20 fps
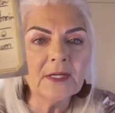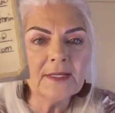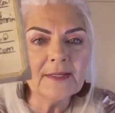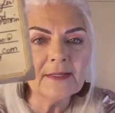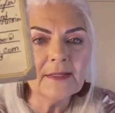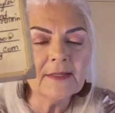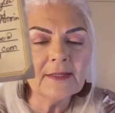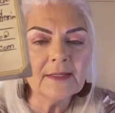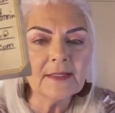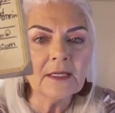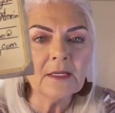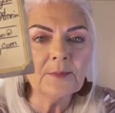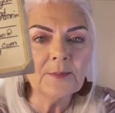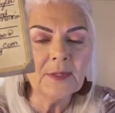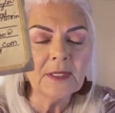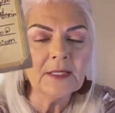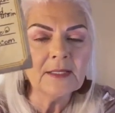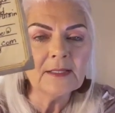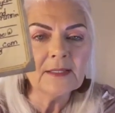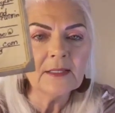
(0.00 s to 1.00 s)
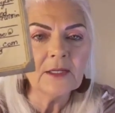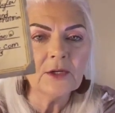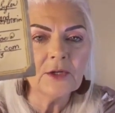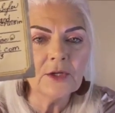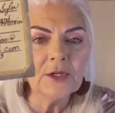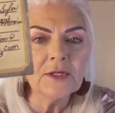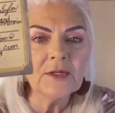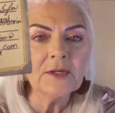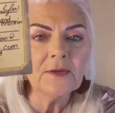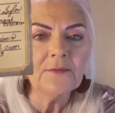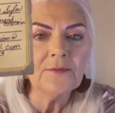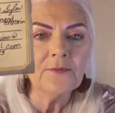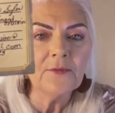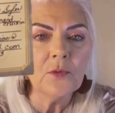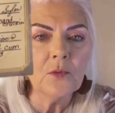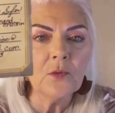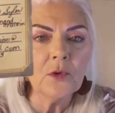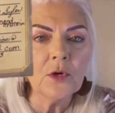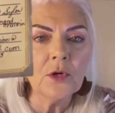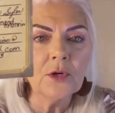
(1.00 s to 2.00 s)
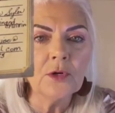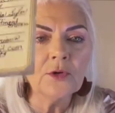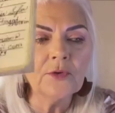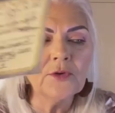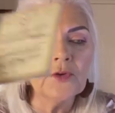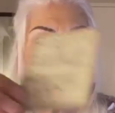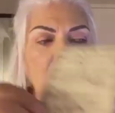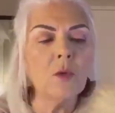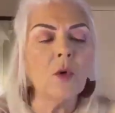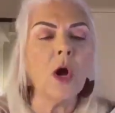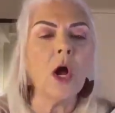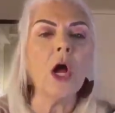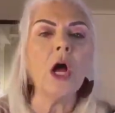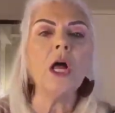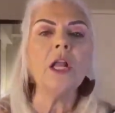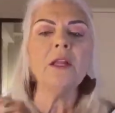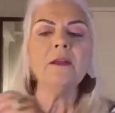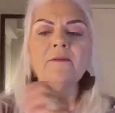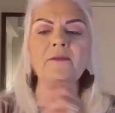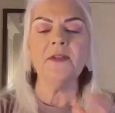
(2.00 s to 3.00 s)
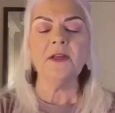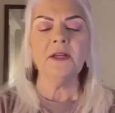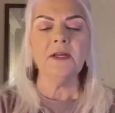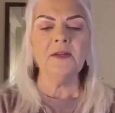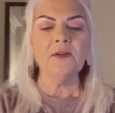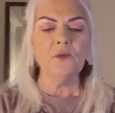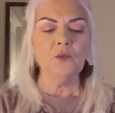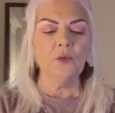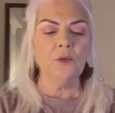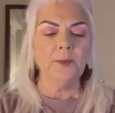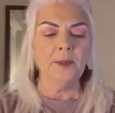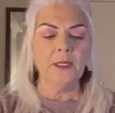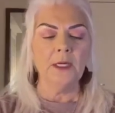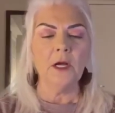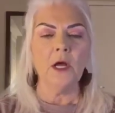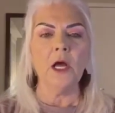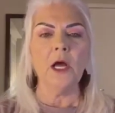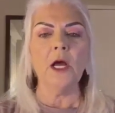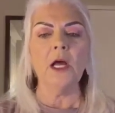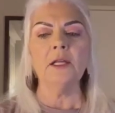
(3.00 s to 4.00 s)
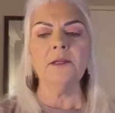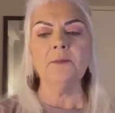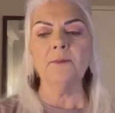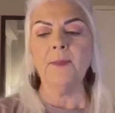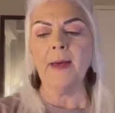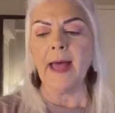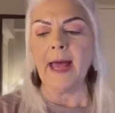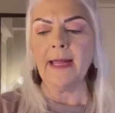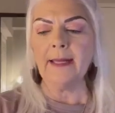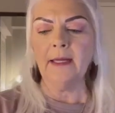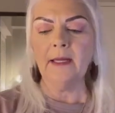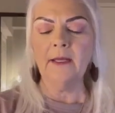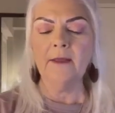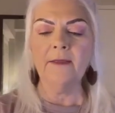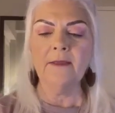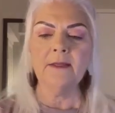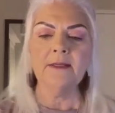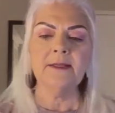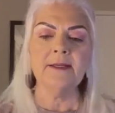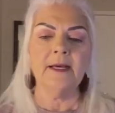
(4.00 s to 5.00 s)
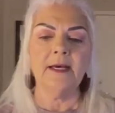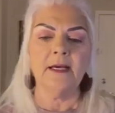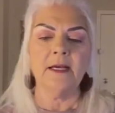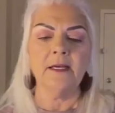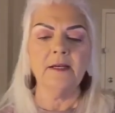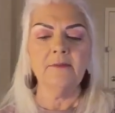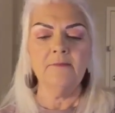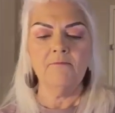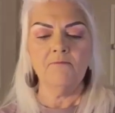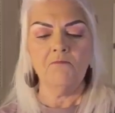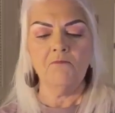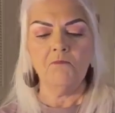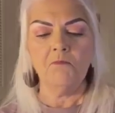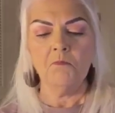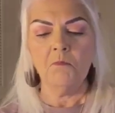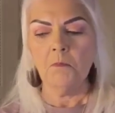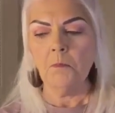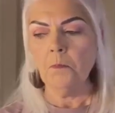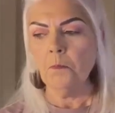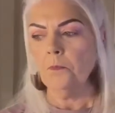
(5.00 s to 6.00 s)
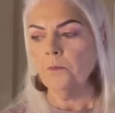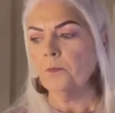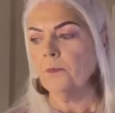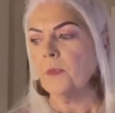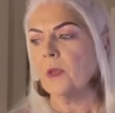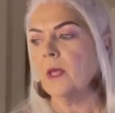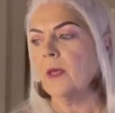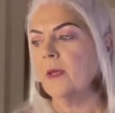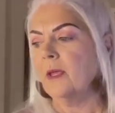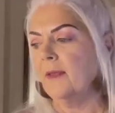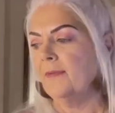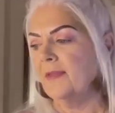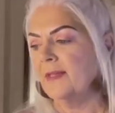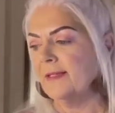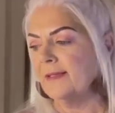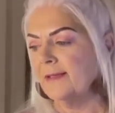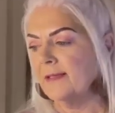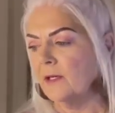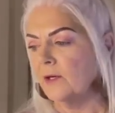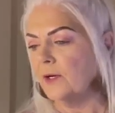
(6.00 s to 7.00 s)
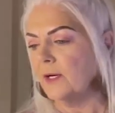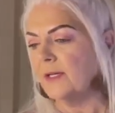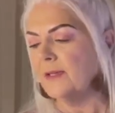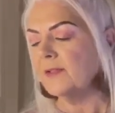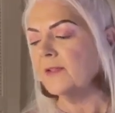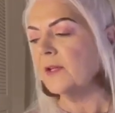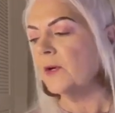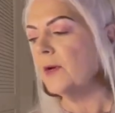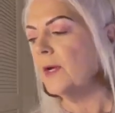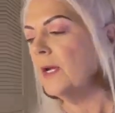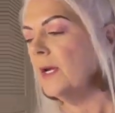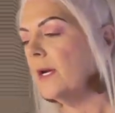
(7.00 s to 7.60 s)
because this is going to be a series of 4. So all of these will be called Back in the Day in this series. So